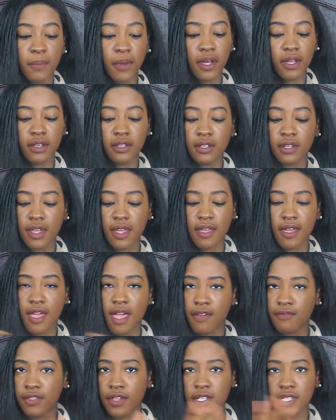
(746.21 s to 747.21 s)
But
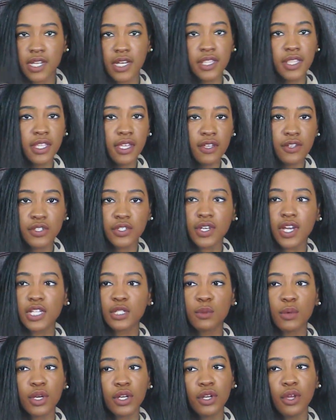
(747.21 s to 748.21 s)
if there's anything else you guys
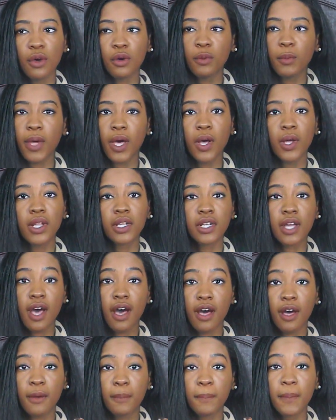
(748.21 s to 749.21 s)
want to know
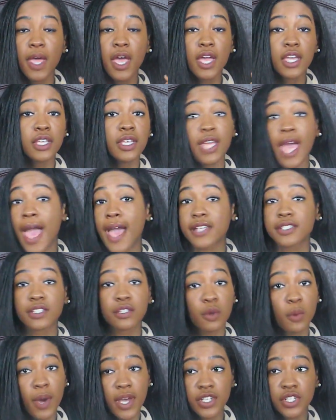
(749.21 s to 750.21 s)
about, ask a
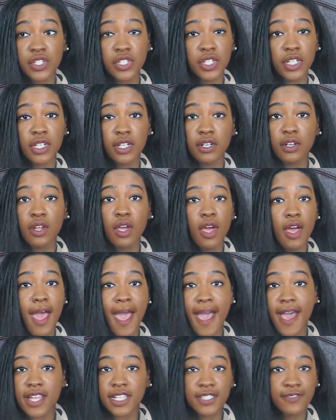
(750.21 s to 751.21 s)
question,
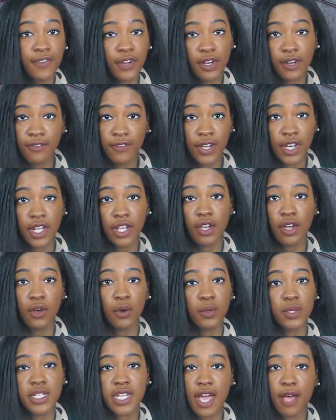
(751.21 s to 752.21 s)
ask for a
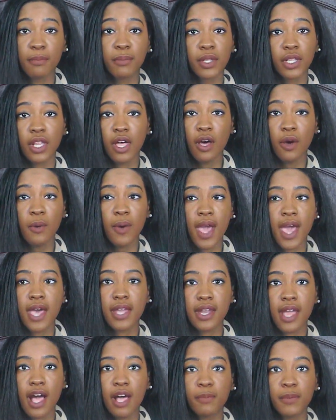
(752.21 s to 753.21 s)
video down below,
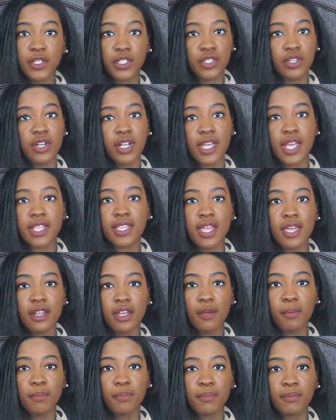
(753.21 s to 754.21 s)
and I'll be sure to get that
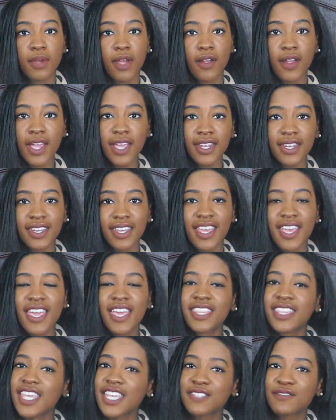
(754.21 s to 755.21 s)
up. All right?
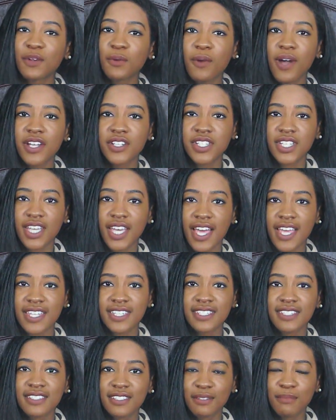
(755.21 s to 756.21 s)
Thanks for watching, guys.